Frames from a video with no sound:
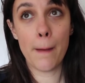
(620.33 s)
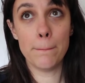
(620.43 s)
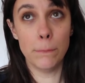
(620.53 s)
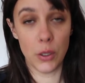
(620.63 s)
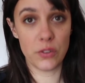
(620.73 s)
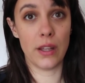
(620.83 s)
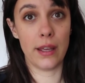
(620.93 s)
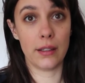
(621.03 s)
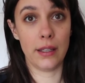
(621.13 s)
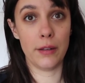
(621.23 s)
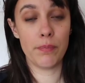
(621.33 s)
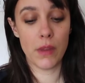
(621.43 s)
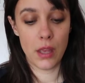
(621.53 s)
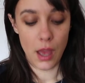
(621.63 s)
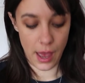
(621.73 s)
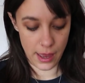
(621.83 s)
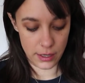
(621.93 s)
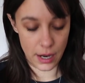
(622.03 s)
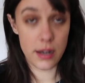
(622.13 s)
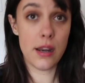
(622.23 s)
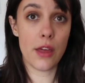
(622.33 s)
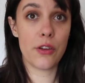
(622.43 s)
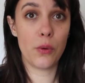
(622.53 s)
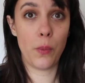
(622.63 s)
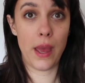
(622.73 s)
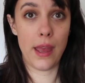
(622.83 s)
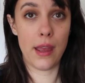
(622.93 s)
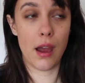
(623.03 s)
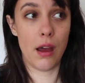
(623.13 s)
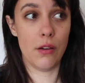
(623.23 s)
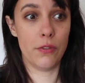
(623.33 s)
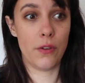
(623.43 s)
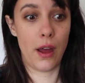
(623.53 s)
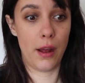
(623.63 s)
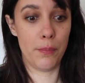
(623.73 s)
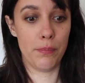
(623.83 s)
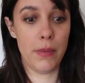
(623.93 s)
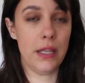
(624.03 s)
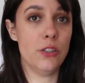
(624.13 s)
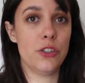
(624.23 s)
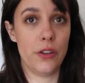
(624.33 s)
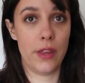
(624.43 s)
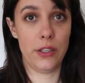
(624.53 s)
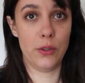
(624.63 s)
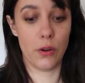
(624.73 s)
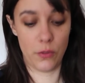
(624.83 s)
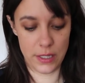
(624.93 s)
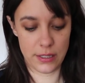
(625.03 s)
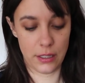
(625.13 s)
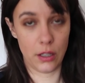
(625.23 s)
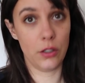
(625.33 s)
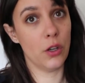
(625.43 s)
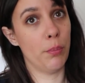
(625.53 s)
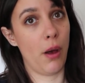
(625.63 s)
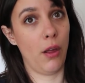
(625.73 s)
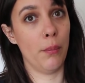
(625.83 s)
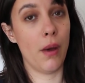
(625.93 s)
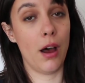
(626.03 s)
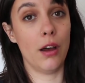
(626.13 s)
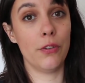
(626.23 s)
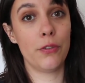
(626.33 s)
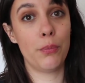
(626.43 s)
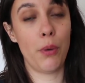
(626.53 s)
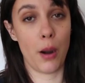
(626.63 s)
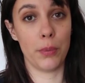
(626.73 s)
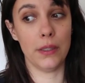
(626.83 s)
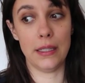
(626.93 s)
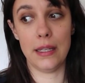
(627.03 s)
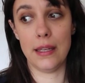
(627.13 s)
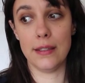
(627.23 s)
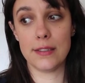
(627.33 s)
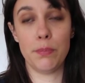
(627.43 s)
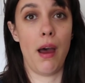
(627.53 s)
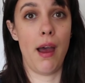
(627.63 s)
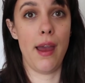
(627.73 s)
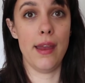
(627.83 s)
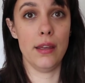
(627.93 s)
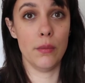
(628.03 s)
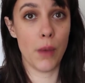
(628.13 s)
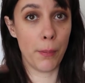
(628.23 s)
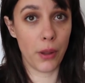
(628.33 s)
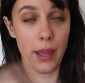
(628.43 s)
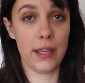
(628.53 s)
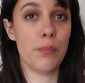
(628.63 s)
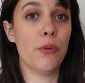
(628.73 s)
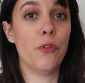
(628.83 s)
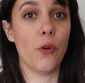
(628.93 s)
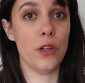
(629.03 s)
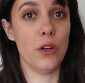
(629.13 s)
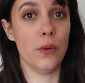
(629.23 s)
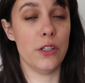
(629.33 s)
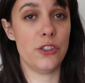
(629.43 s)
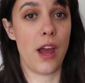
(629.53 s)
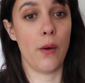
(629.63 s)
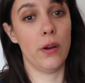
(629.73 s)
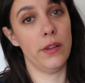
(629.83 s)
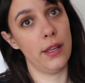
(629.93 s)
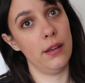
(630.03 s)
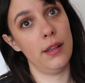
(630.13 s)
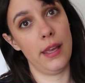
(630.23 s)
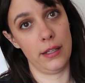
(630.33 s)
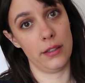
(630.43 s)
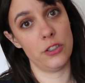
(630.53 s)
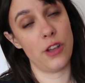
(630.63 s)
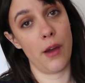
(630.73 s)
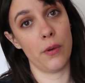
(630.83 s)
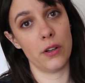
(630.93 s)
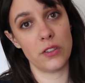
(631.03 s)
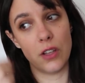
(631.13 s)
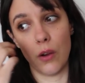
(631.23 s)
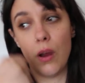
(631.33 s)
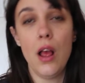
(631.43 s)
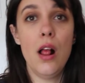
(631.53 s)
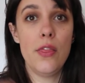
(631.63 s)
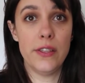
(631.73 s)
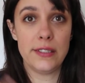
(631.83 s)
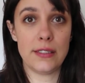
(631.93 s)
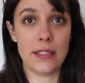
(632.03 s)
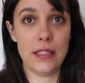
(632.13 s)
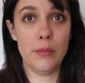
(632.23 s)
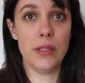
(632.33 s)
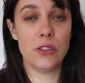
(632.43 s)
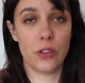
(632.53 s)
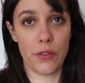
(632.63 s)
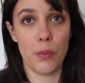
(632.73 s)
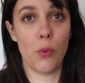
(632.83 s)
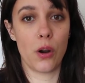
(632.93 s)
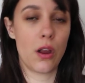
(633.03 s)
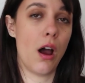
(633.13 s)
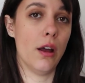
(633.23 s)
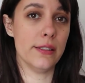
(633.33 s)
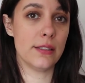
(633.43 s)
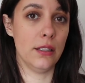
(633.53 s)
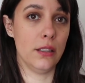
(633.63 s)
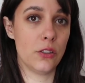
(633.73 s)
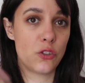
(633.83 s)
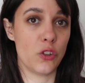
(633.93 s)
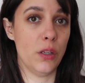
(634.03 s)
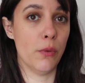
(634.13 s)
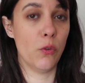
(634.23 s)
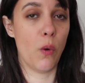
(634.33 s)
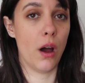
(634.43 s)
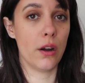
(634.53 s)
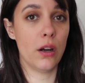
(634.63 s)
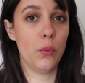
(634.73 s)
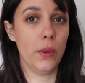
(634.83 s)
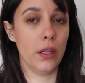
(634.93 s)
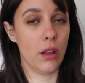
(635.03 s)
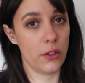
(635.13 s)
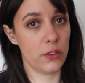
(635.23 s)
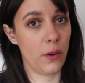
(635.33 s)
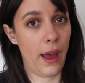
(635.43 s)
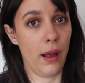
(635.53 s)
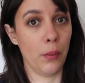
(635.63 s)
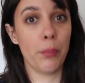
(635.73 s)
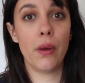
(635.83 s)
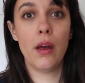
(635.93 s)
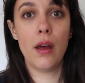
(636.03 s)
most likely. And another way of making sure that you are rinsing your balm off properly is by applying it before you go in the shower and then hitting the shower. So the steam and sort of the more constant stream of water will also help